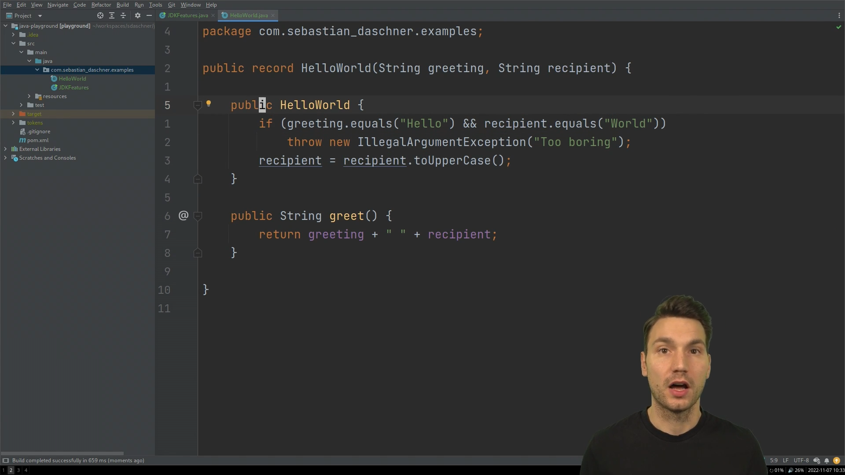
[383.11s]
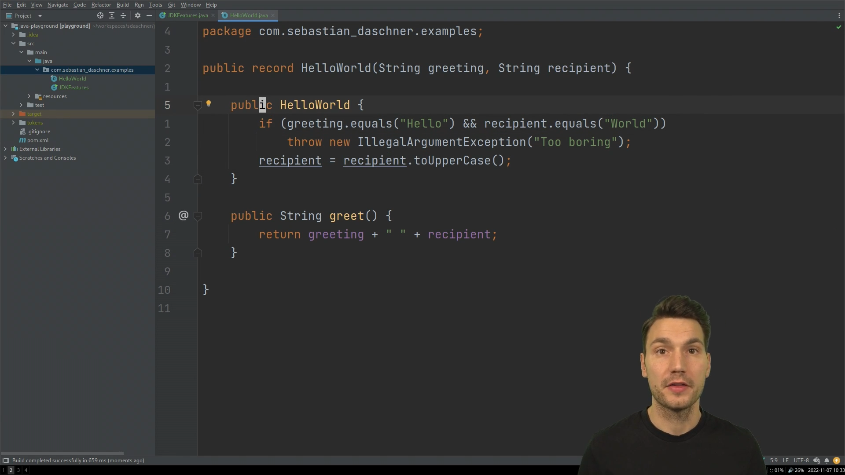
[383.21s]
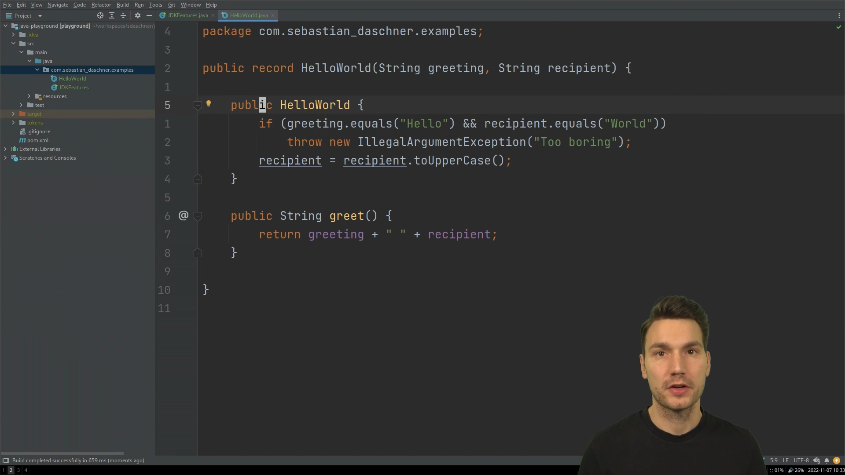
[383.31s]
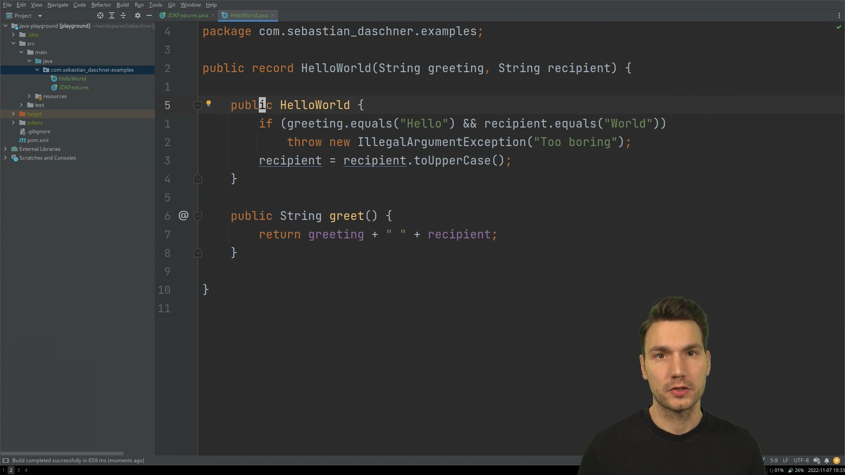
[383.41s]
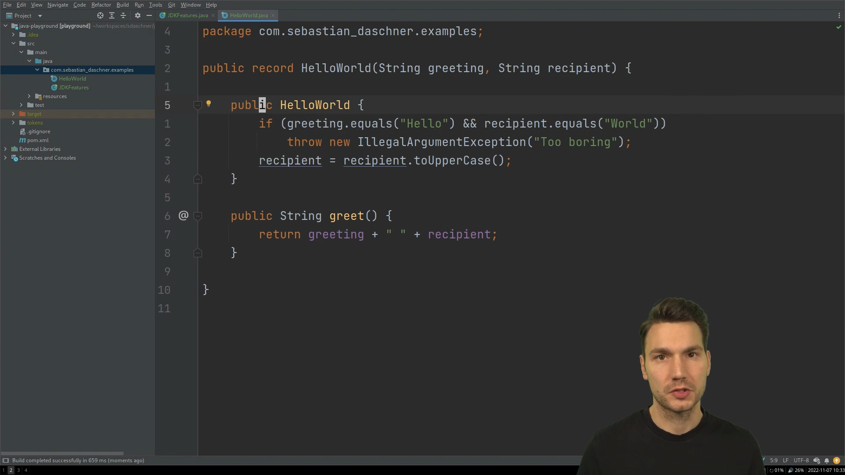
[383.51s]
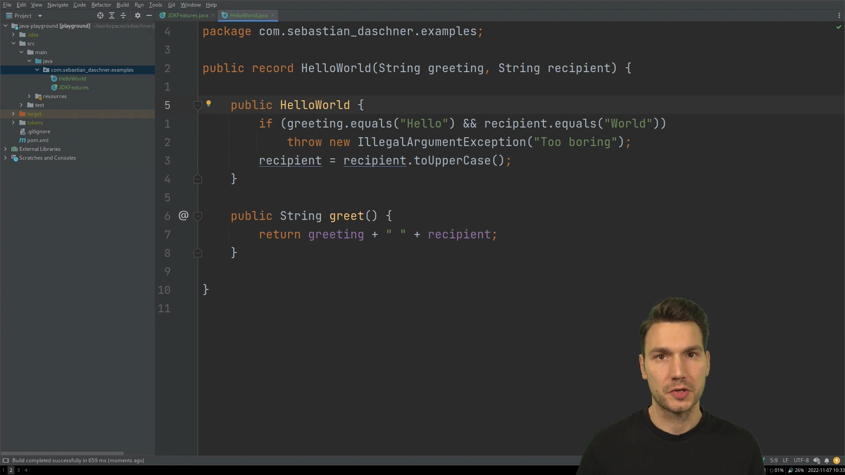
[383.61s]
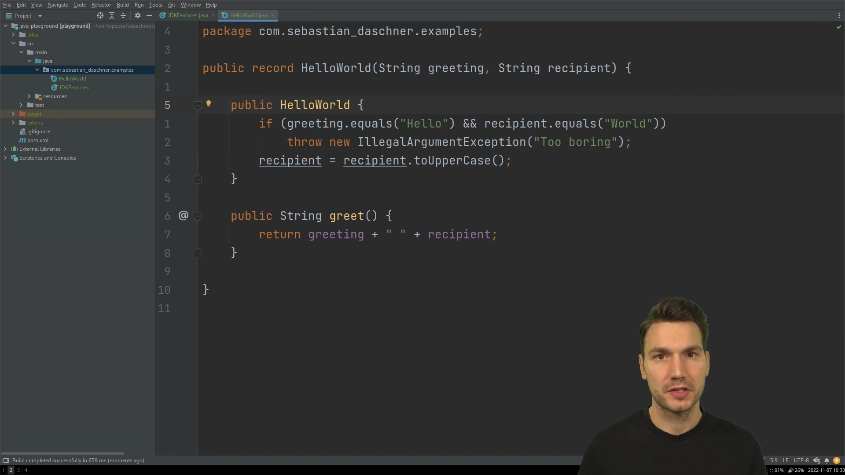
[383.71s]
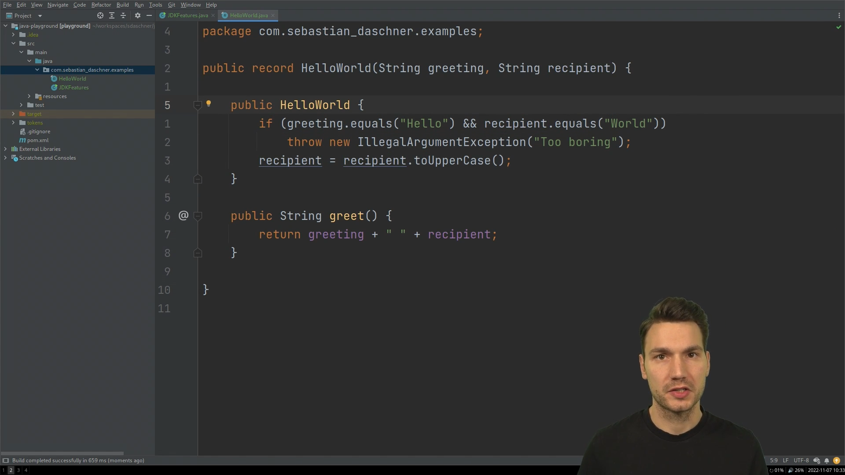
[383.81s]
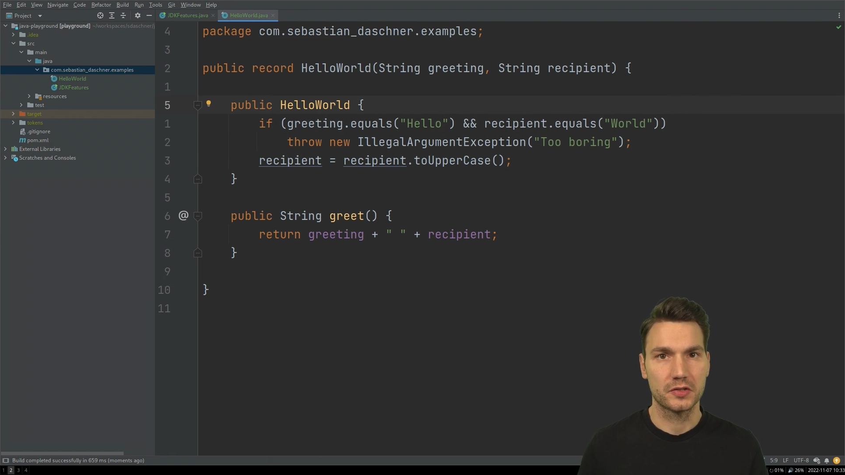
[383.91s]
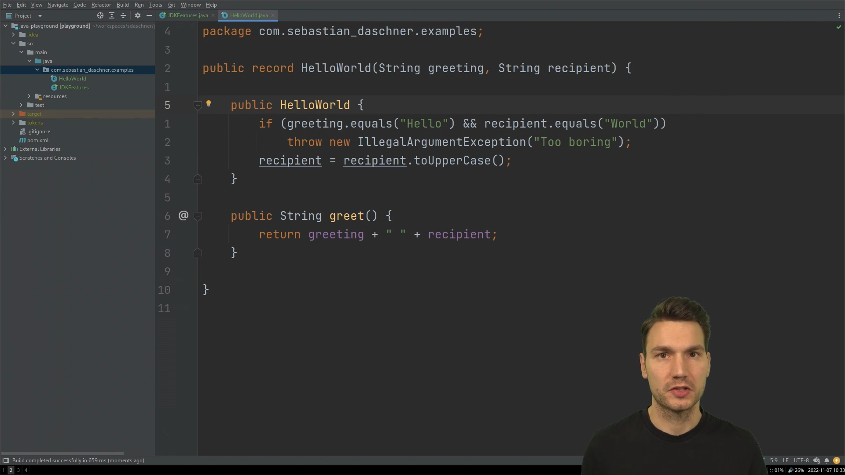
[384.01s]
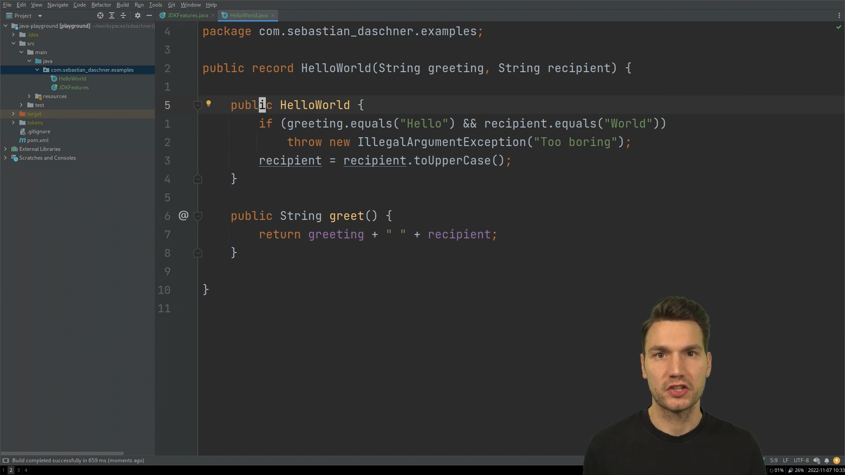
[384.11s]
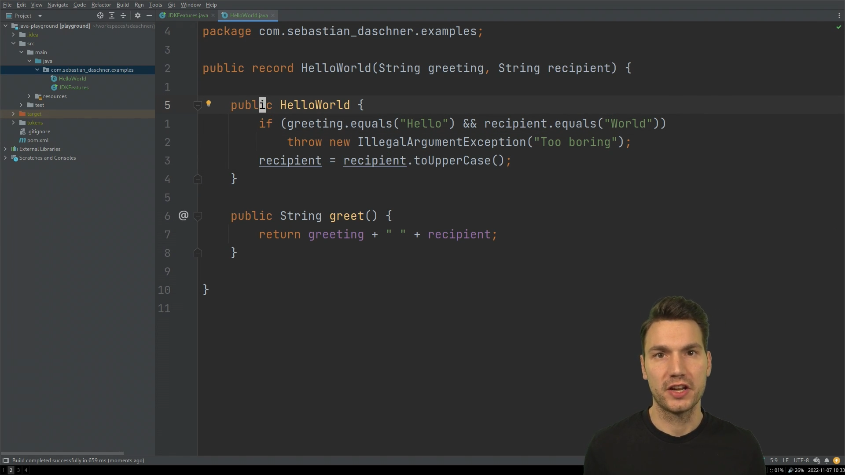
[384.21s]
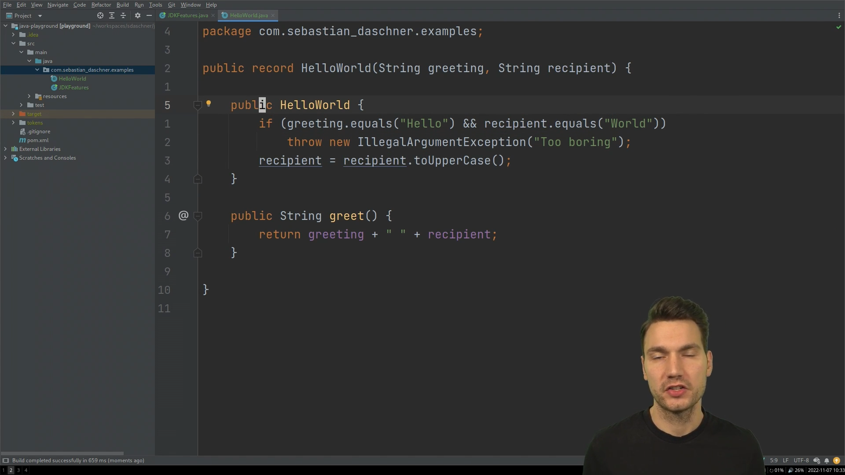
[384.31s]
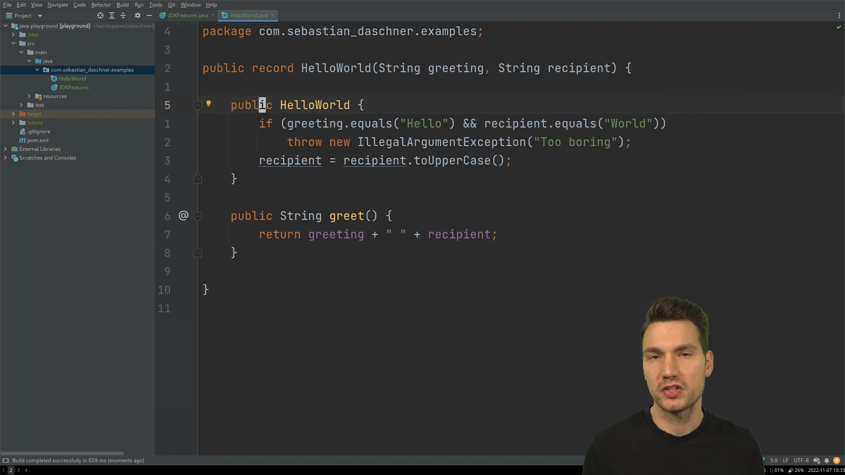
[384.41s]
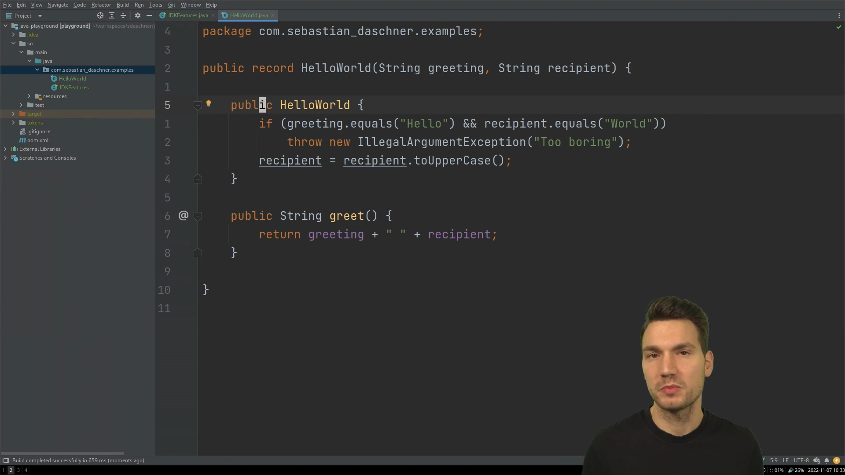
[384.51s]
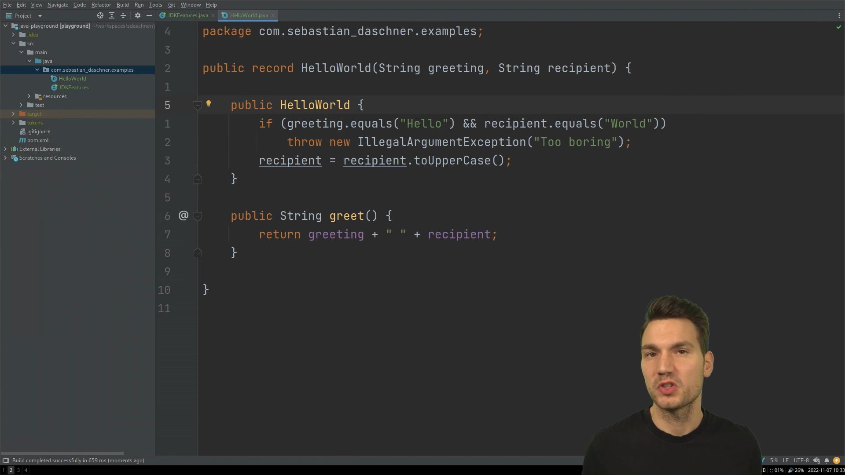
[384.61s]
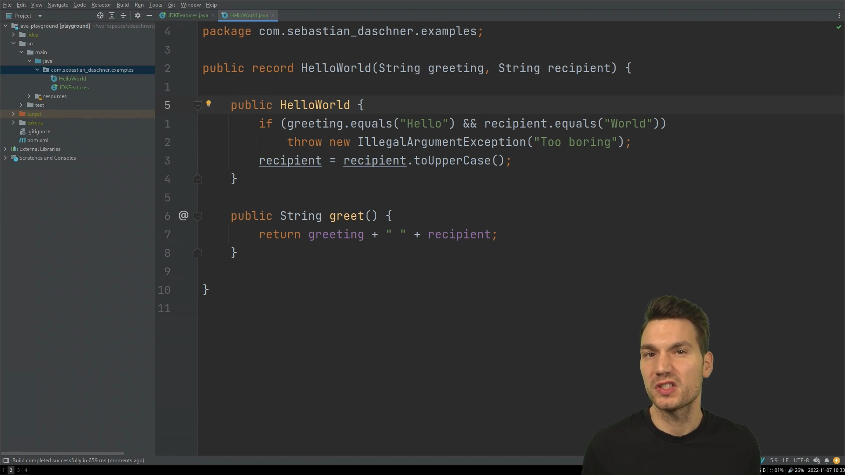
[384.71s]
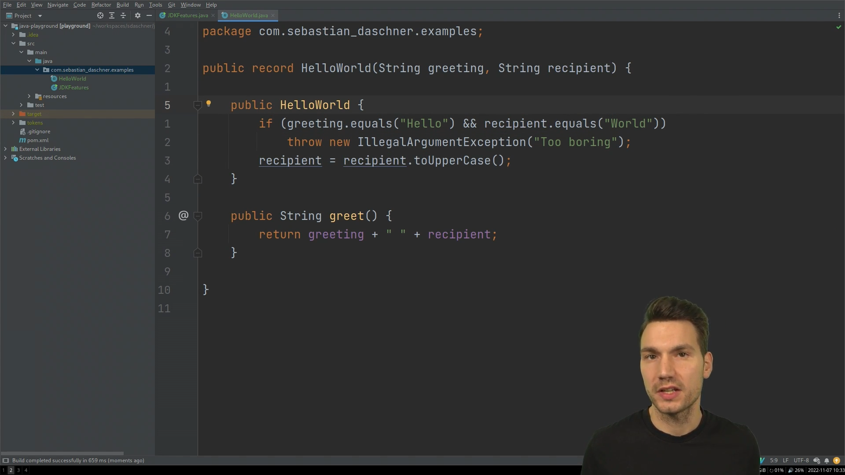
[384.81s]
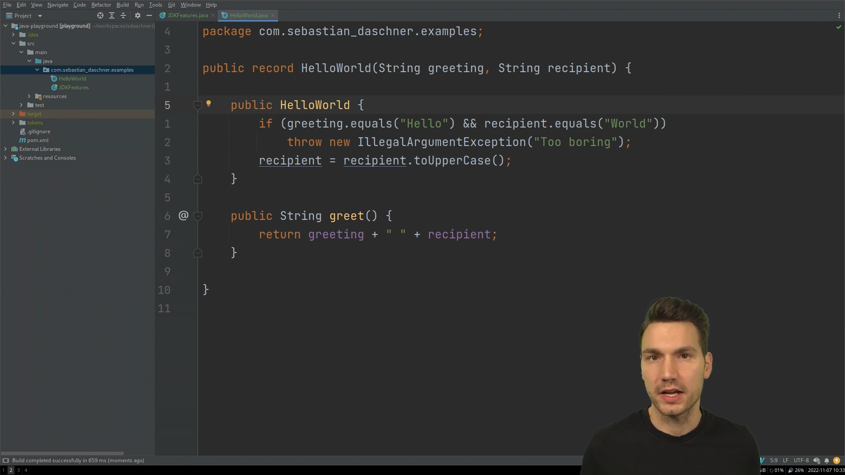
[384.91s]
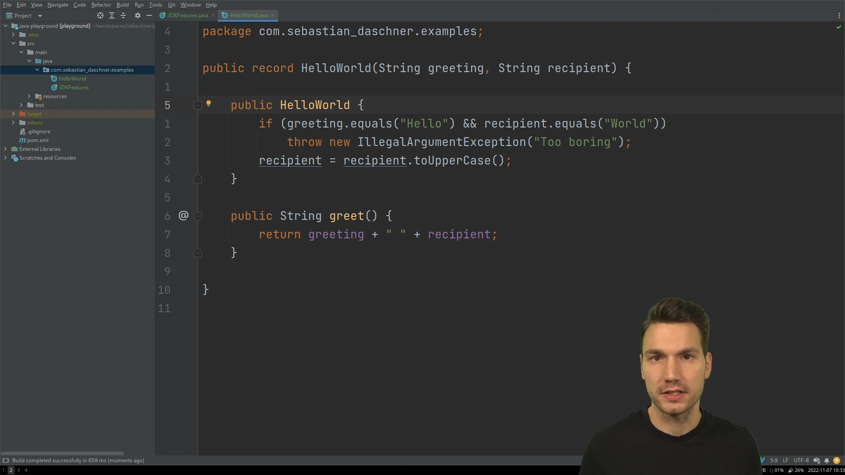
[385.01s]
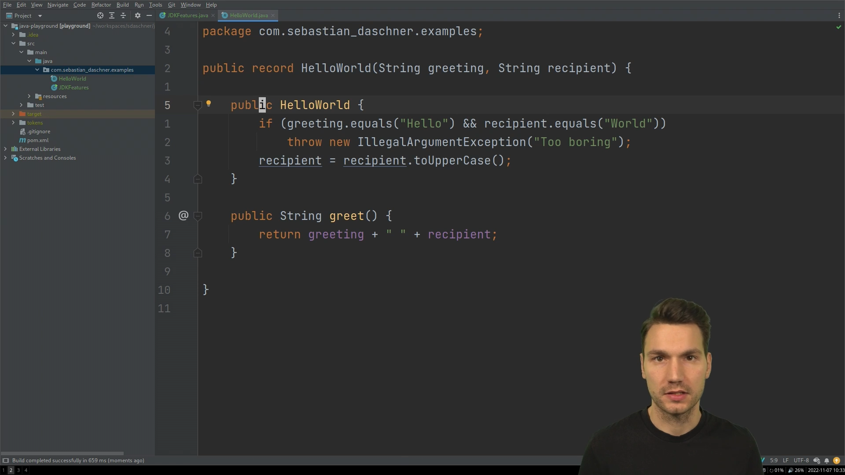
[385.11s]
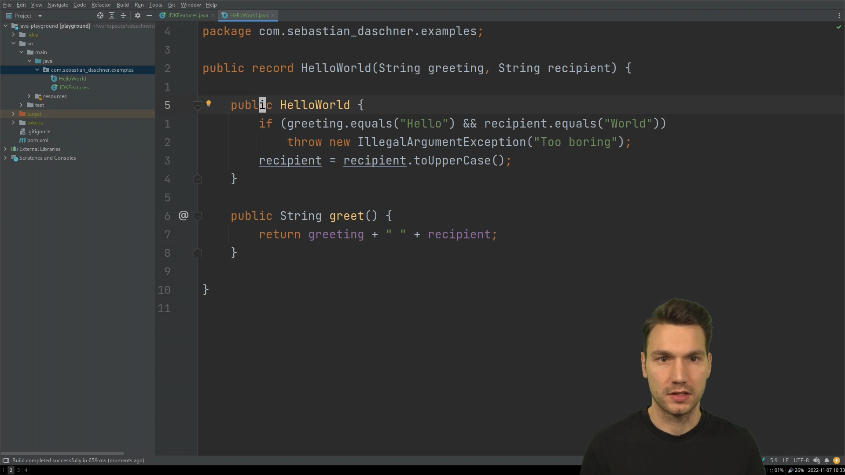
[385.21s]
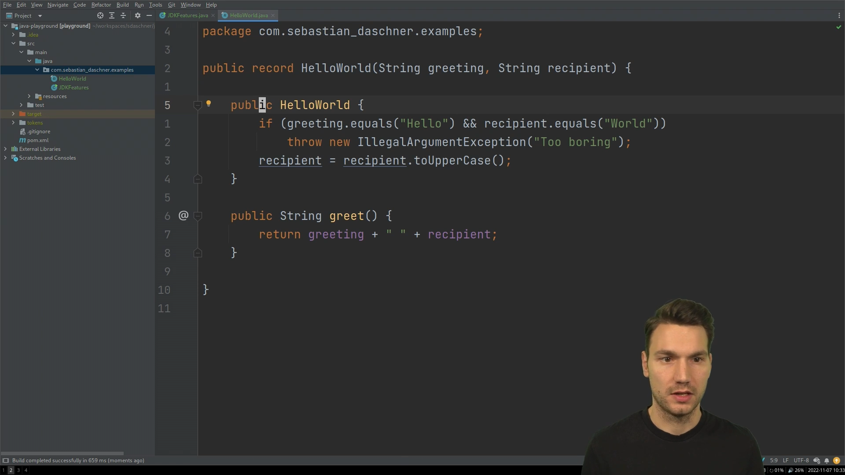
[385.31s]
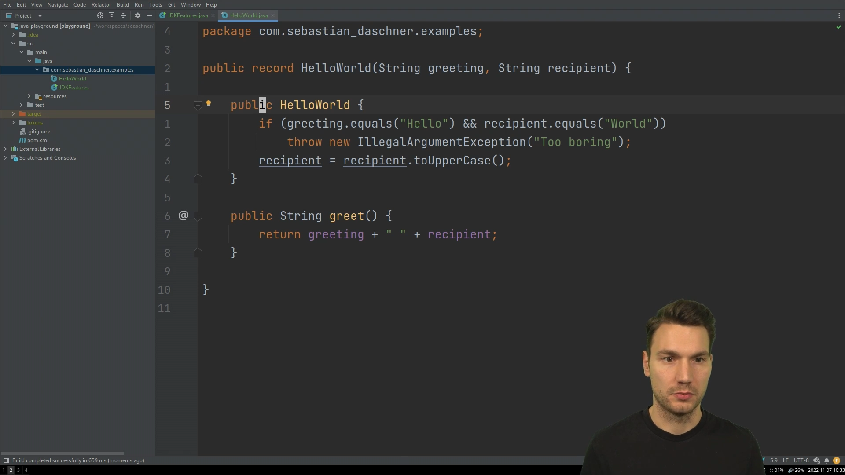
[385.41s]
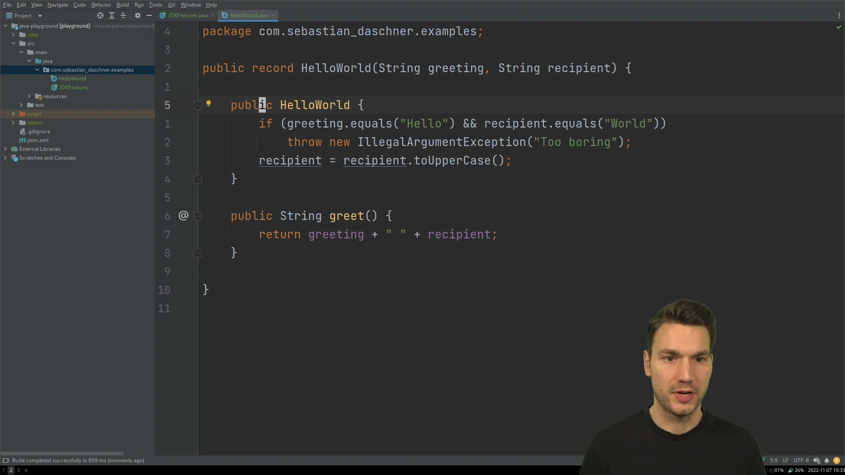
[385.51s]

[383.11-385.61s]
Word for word: other constructors or change them just as uh,